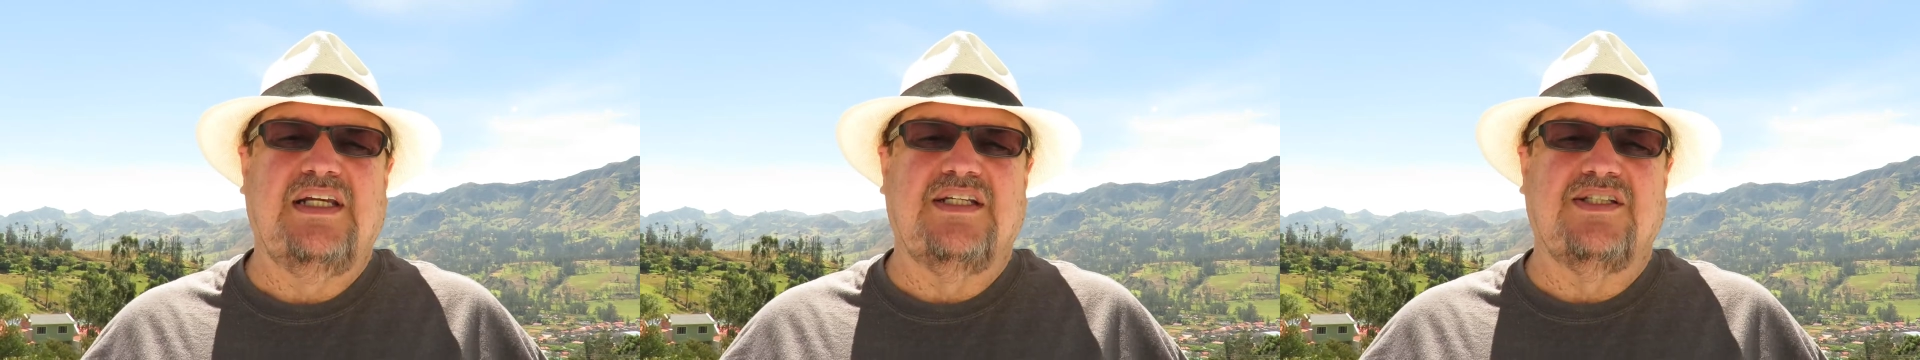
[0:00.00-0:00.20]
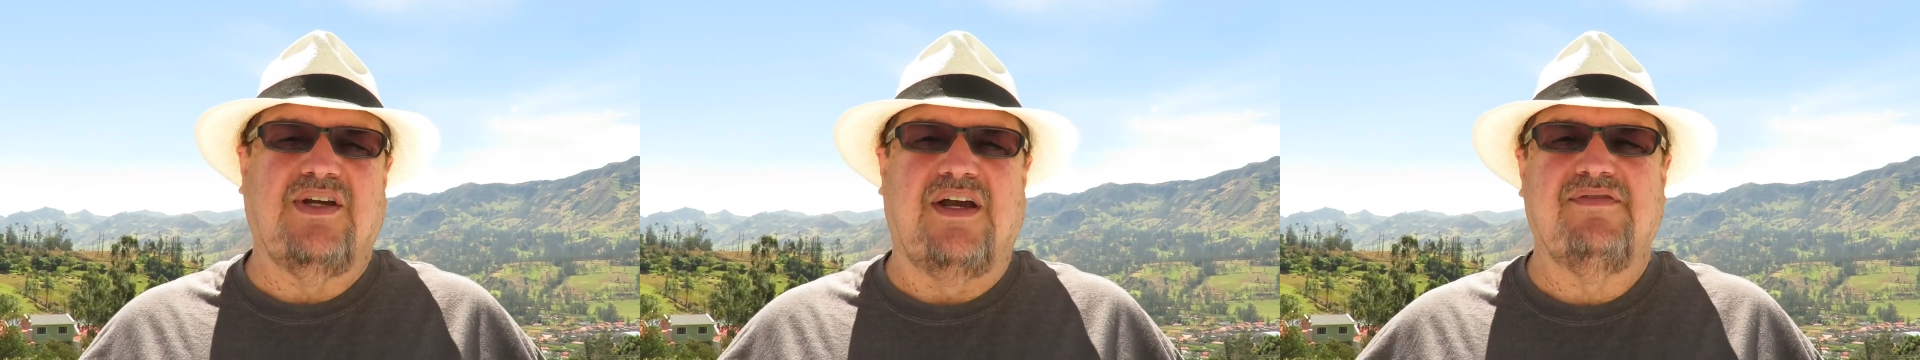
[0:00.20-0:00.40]

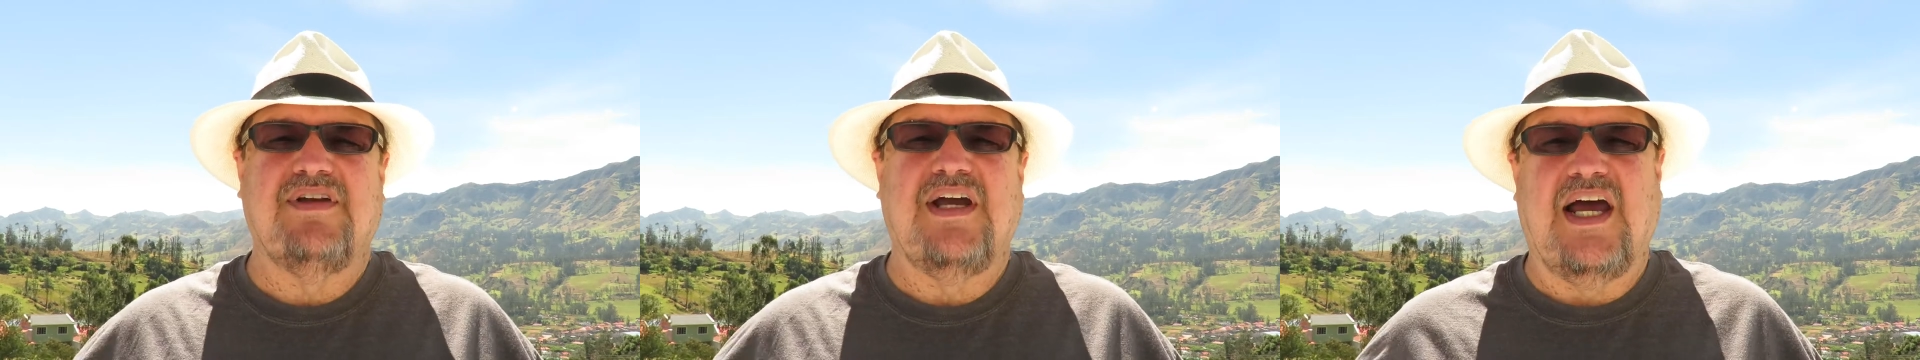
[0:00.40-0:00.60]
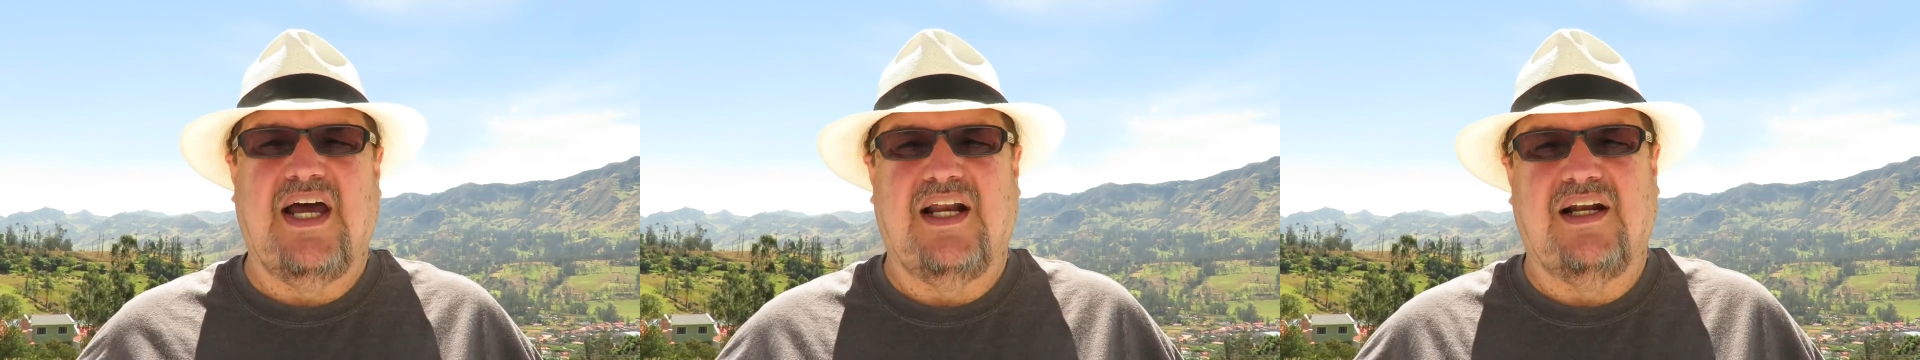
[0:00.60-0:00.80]
so I've
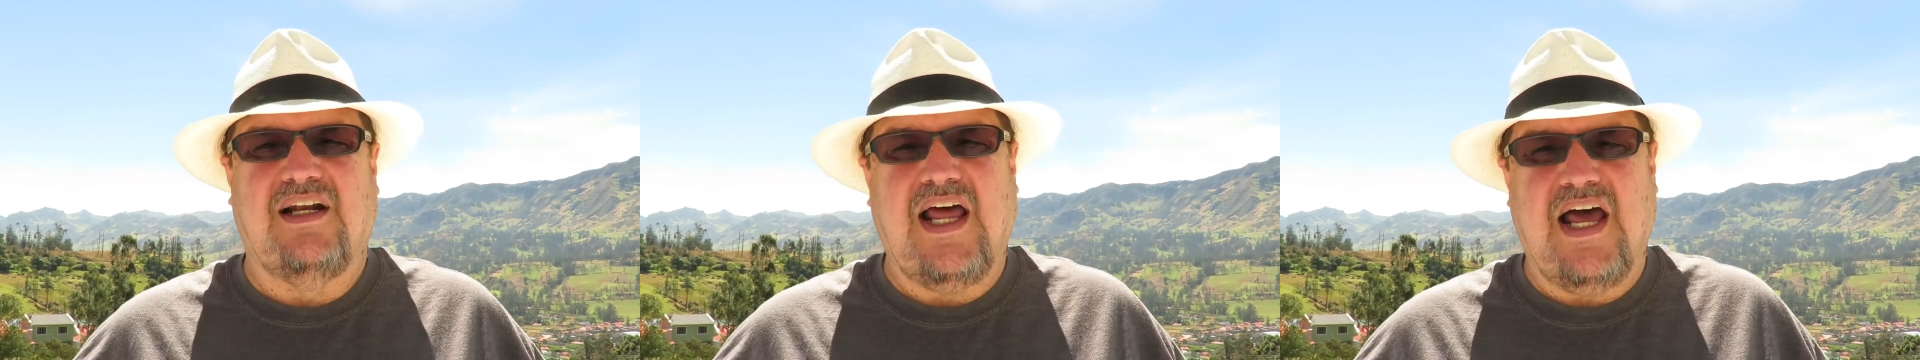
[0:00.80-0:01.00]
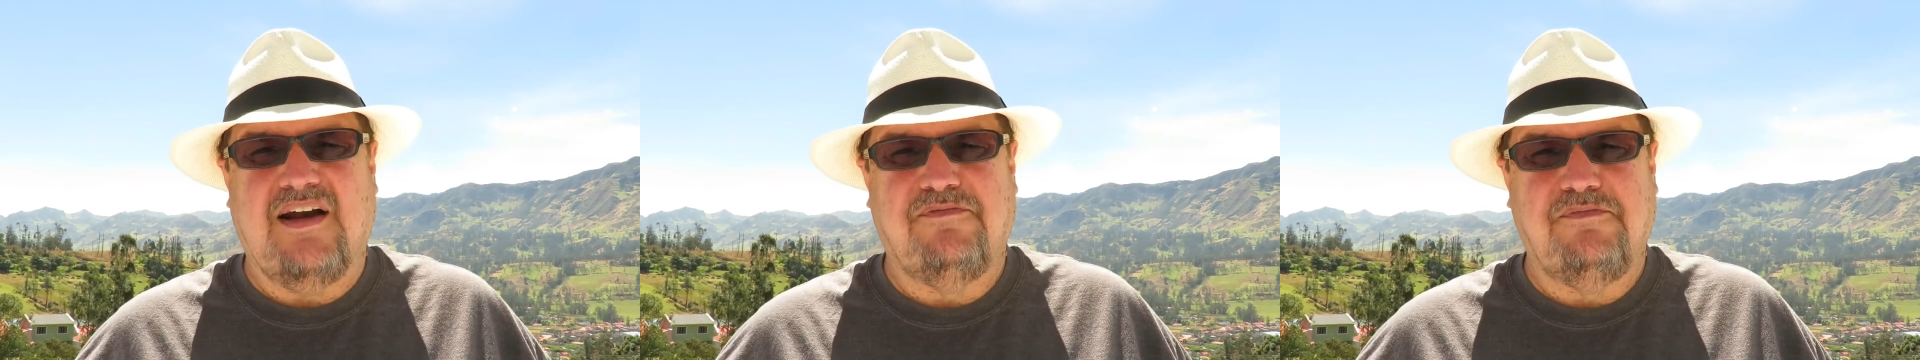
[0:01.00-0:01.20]
got a
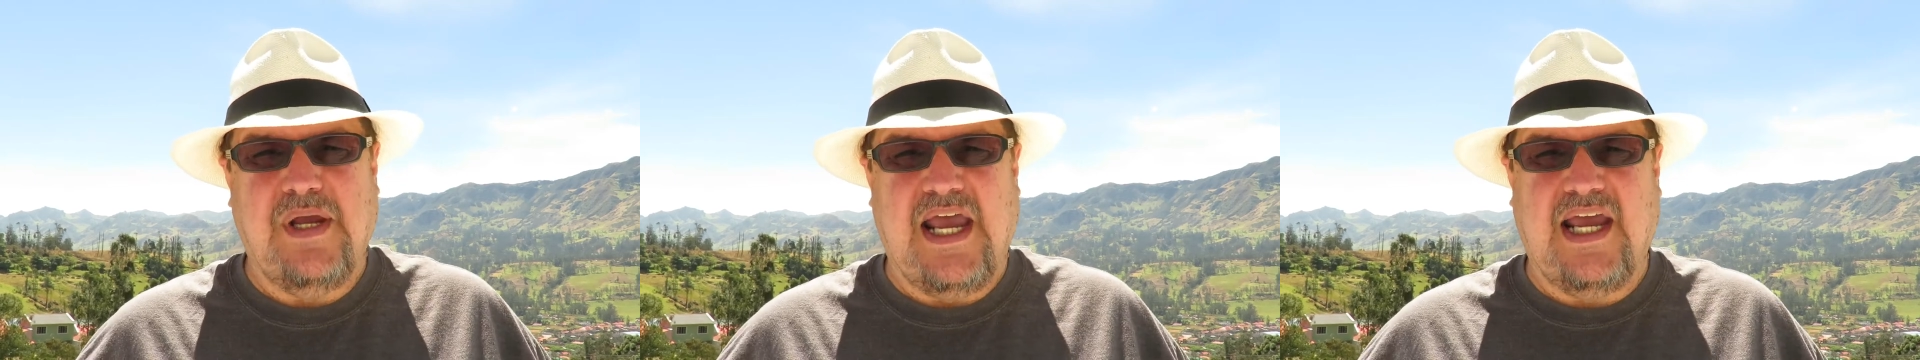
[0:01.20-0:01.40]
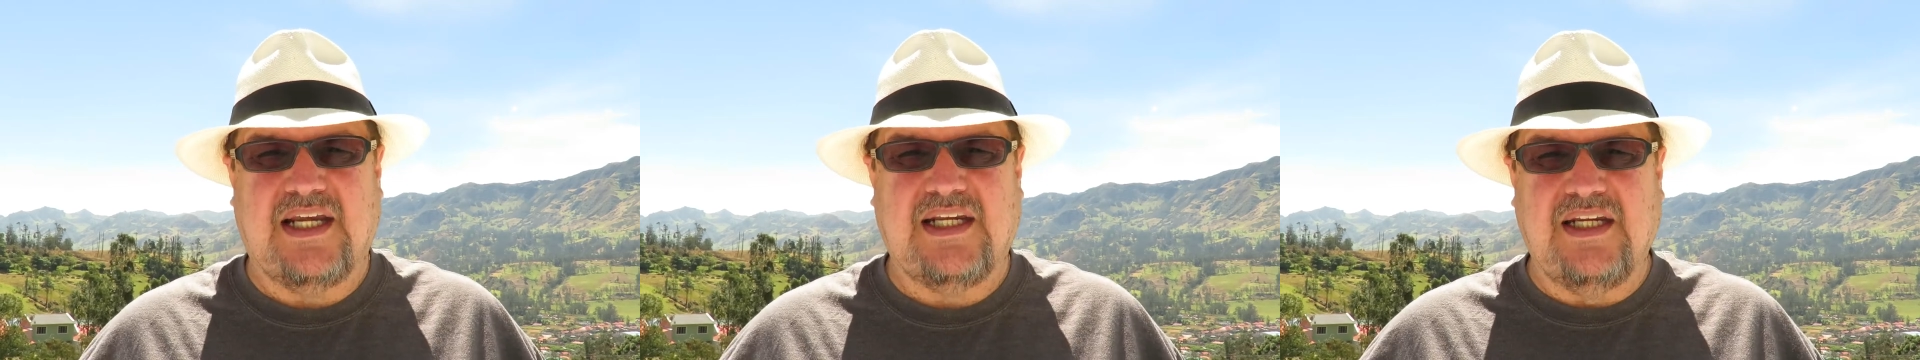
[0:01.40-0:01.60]
lot of
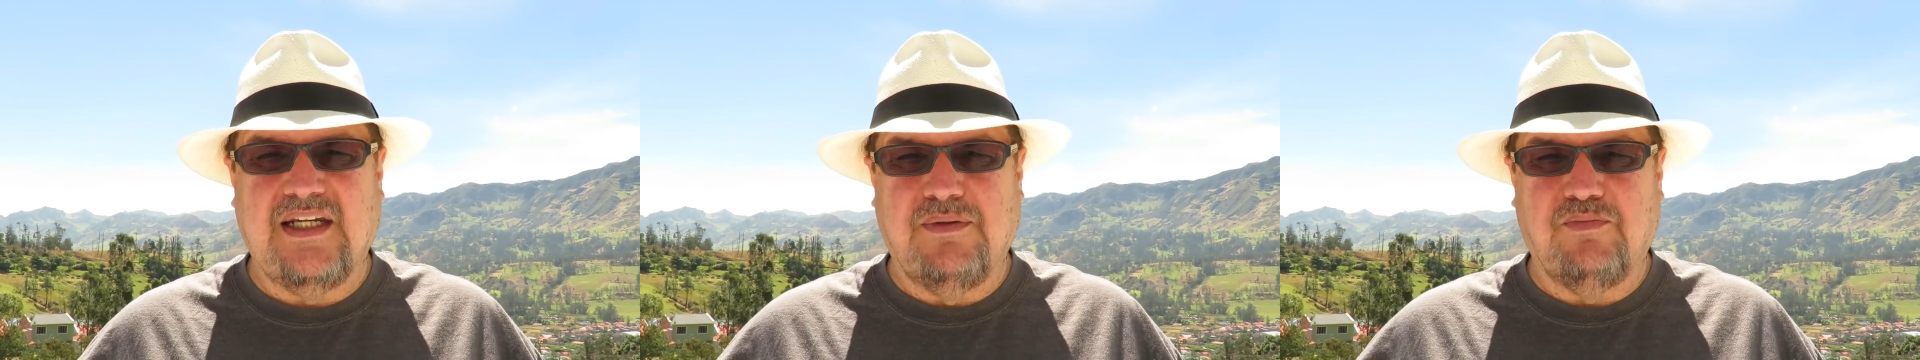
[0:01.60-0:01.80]
packing